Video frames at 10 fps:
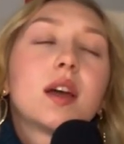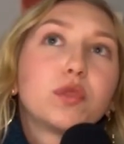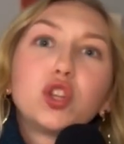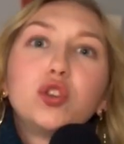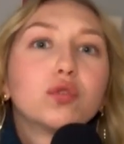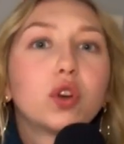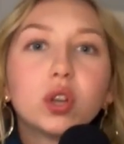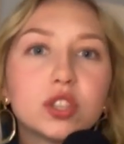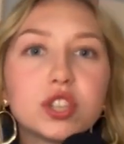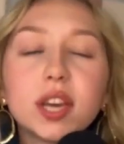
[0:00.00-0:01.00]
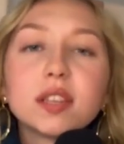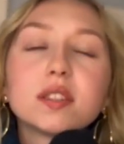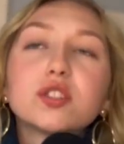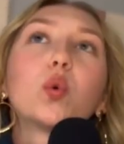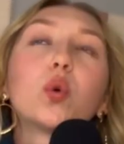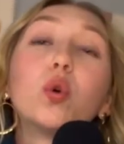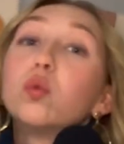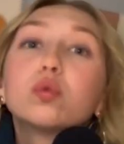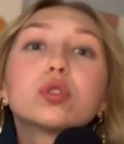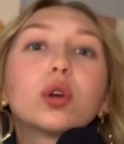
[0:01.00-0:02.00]
neurologists, or
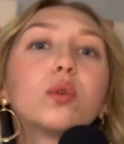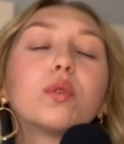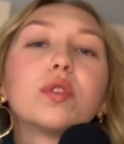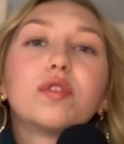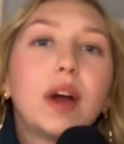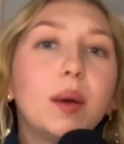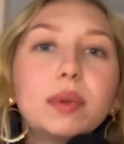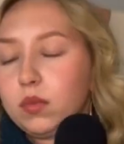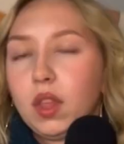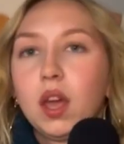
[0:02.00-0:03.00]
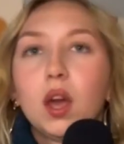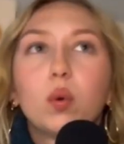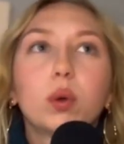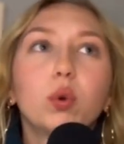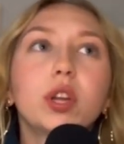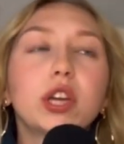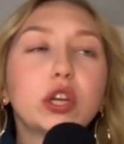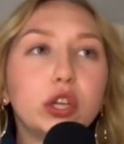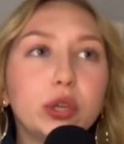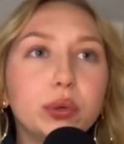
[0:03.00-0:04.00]
also the family, we want to
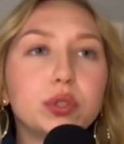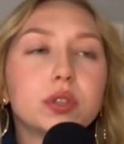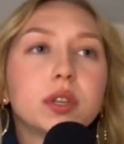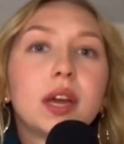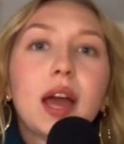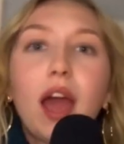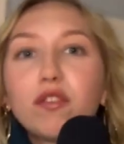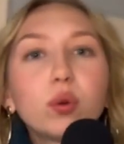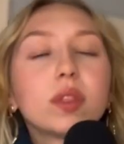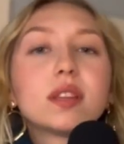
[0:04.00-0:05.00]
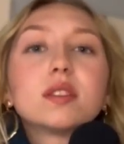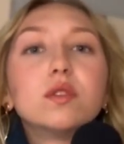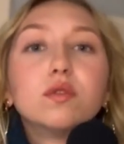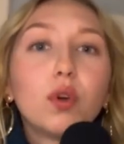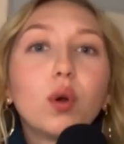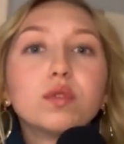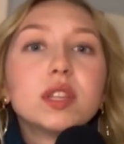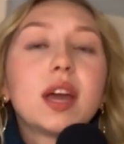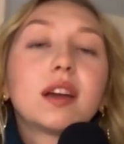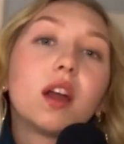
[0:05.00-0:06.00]
include everyone that's involved in
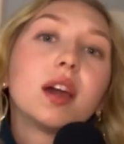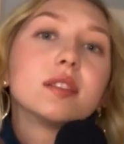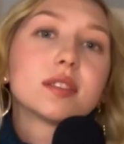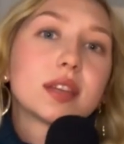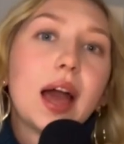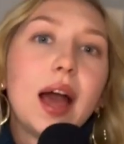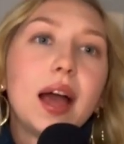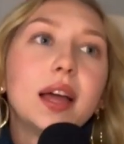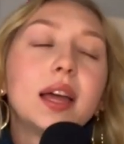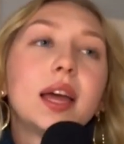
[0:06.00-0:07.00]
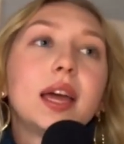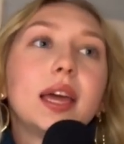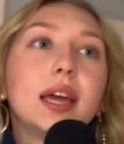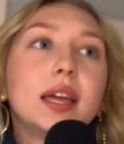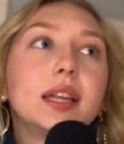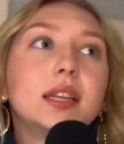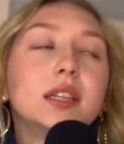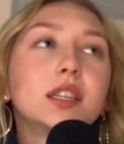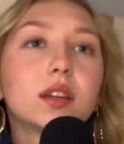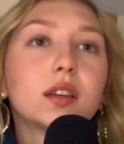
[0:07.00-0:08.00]
that client's care
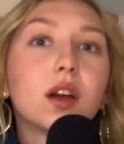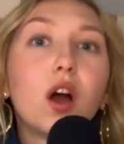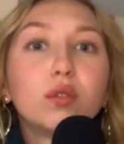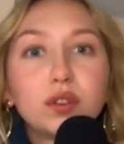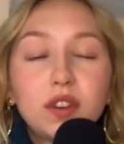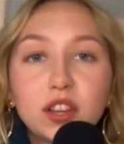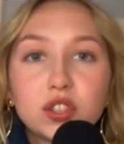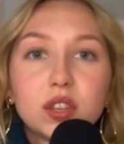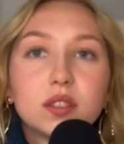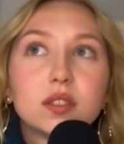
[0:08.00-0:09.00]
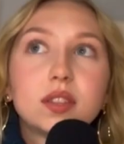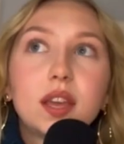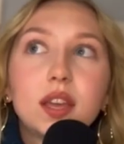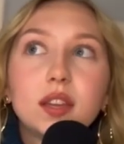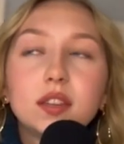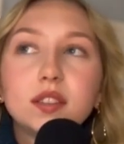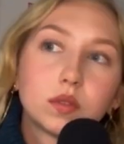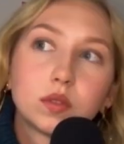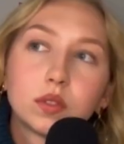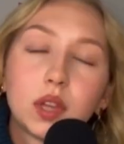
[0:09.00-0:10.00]
in our reflections, in
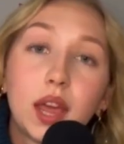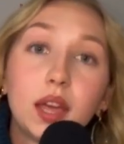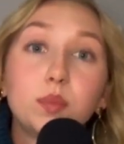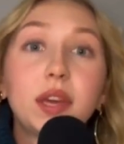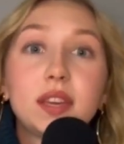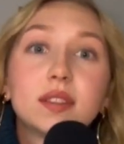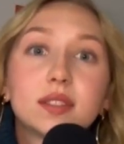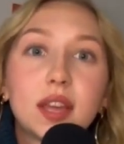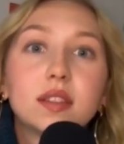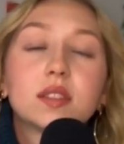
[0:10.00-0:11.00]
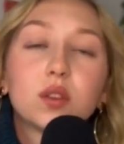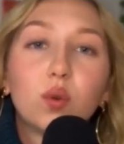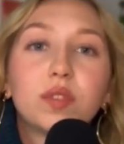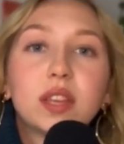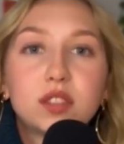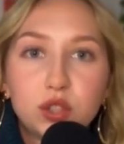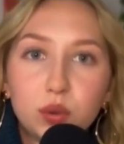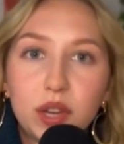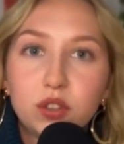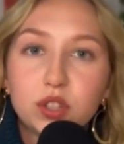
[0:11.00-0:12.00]
making sense of that
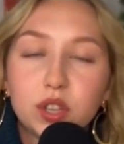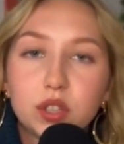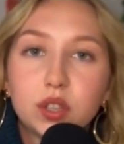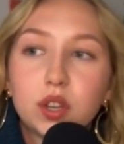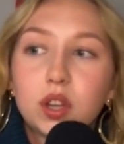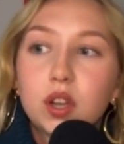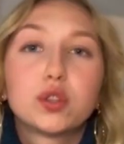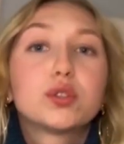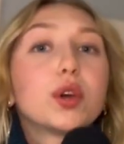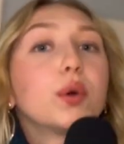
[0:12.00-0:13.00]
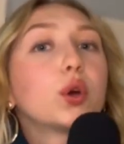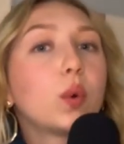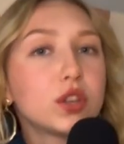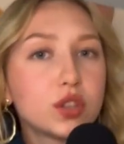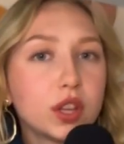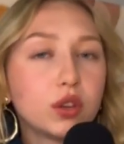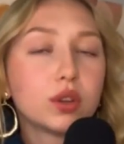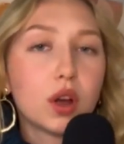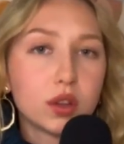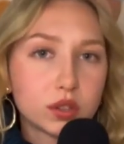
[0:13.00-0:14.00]
situation. So, a question that you can
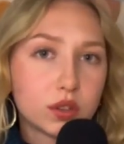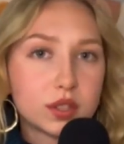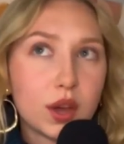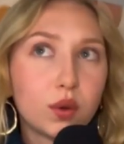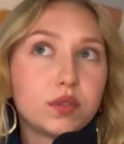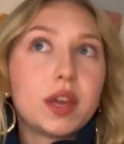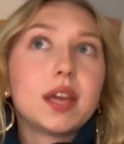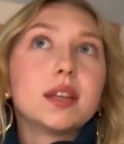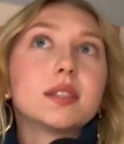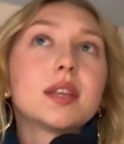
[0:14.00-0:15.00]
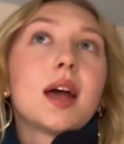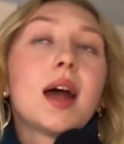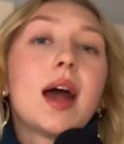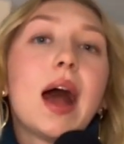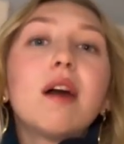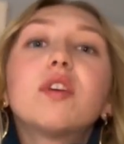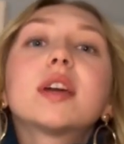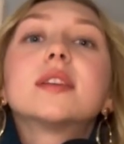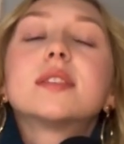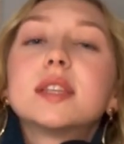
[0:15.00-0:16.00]
ask yourself is, have I
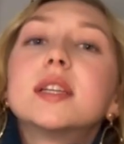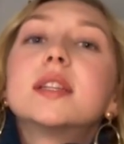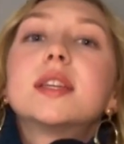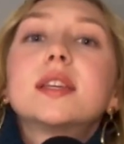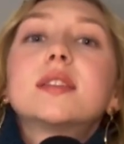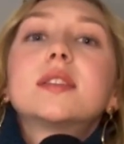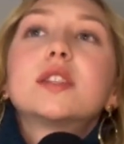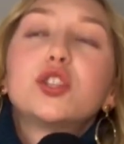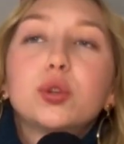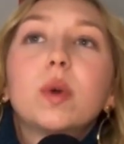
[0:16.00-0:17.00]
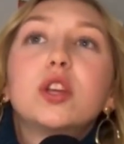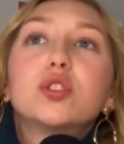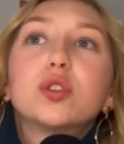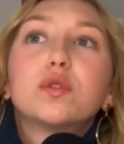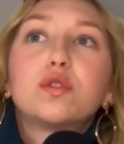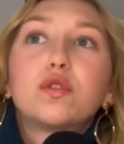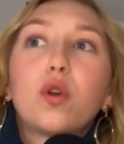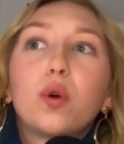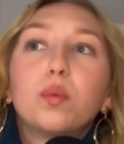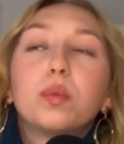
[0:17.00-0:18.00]
considered this situation
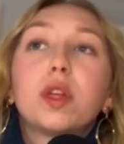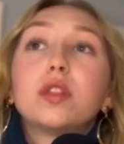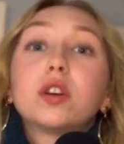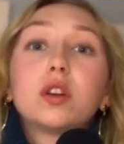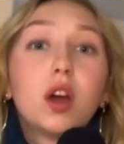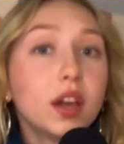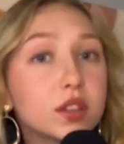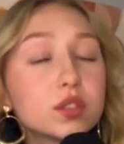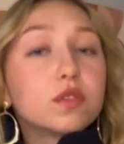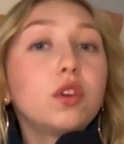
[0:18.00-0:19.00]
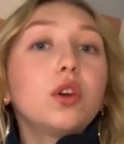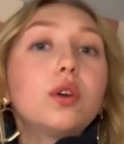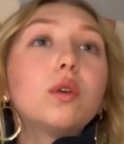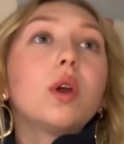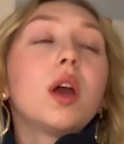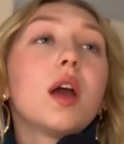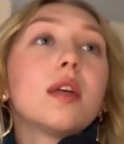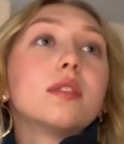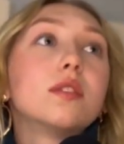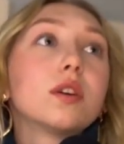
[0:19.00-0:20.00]
from the client's view,
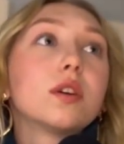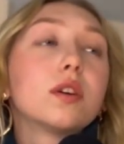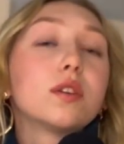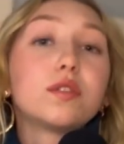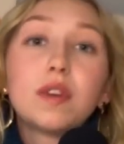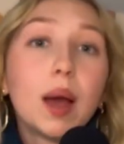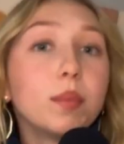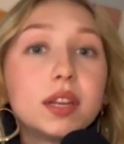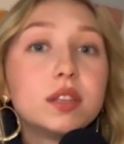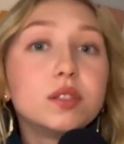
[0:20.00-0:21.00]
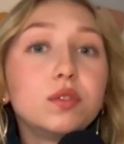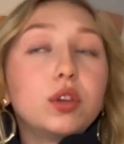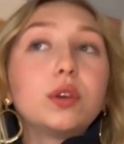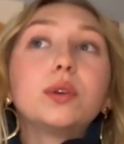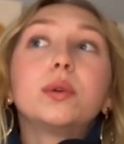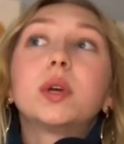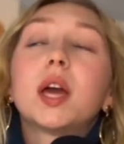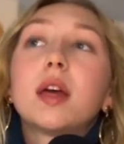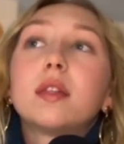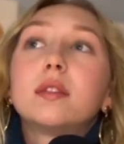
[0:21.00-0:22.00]
the family's view,
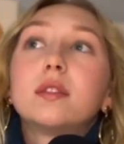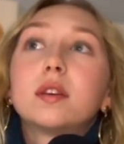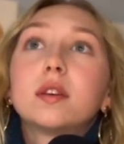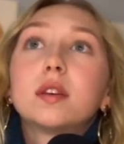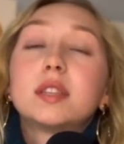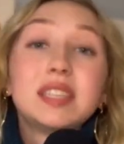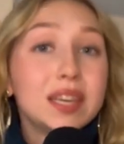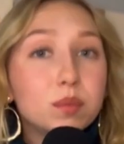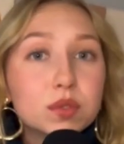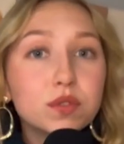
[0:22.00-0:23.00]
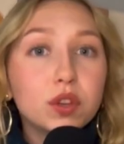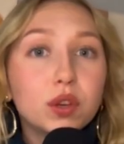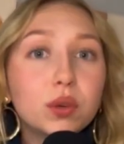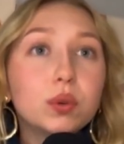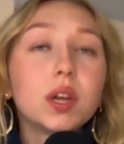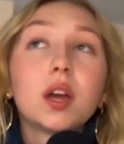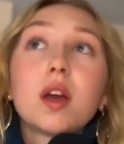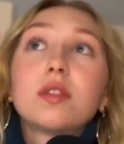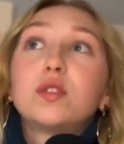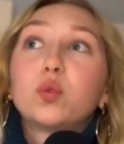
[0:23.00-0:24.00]
the team's view,
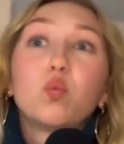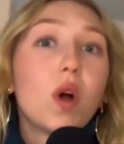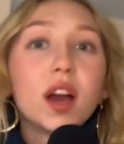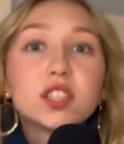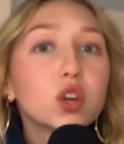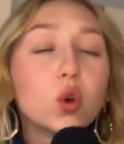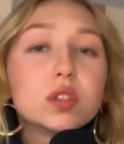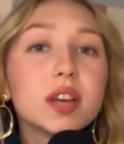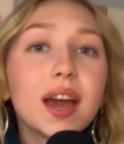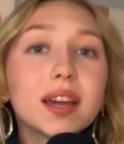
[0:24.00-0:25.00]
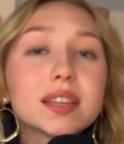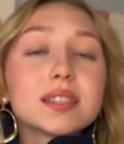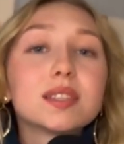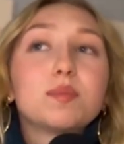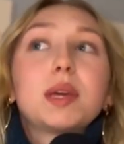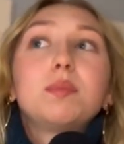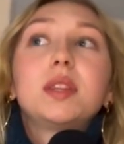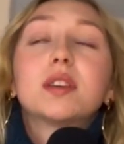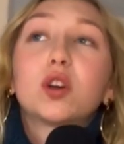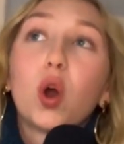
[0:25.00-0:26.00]
the wider context, maybe
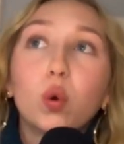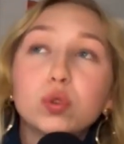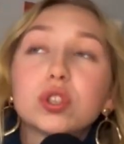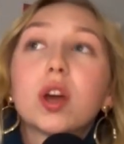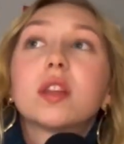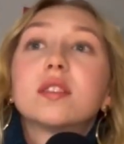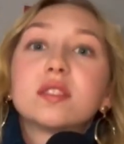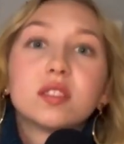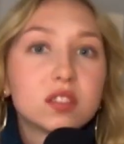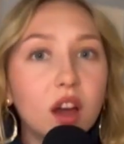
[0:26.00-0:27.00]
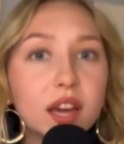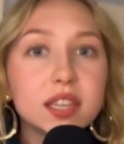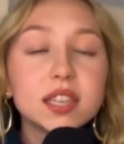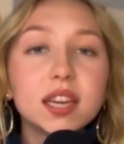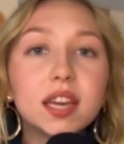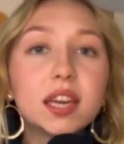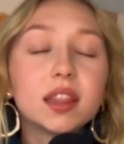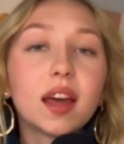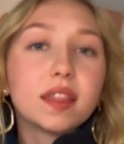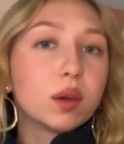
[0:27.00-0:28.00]
the culture, the society
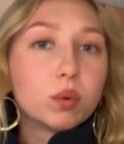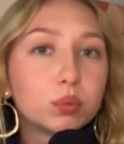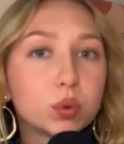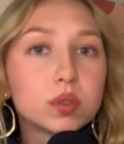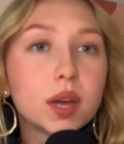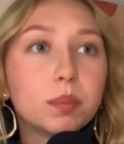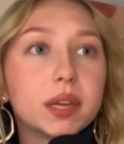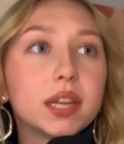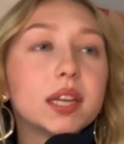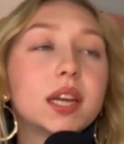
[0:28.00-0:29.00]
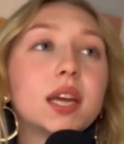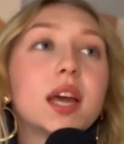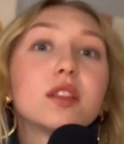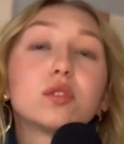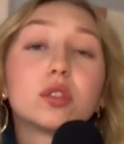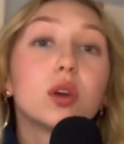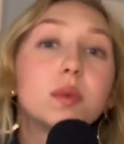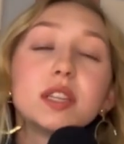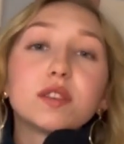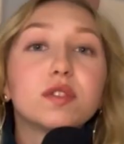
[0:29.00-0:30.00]
that they were brought up in? There's so
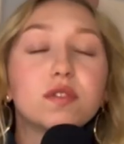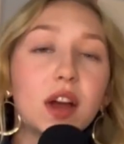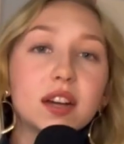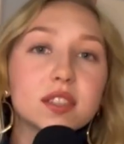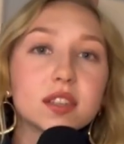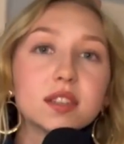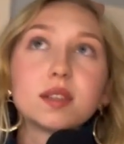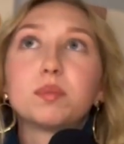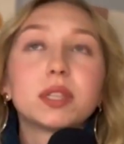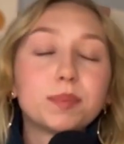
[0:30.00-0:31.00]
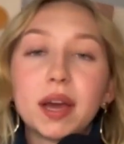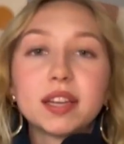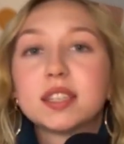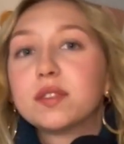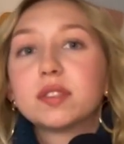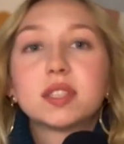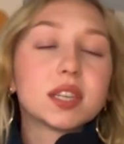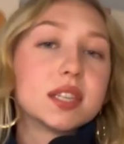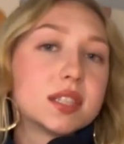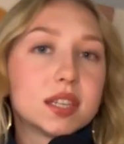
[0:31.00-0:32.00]
many different factors and perspectives to
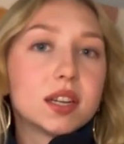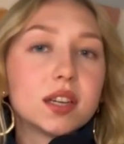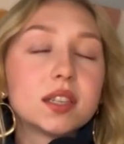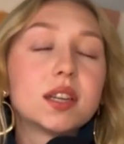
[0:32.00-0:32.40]
consider.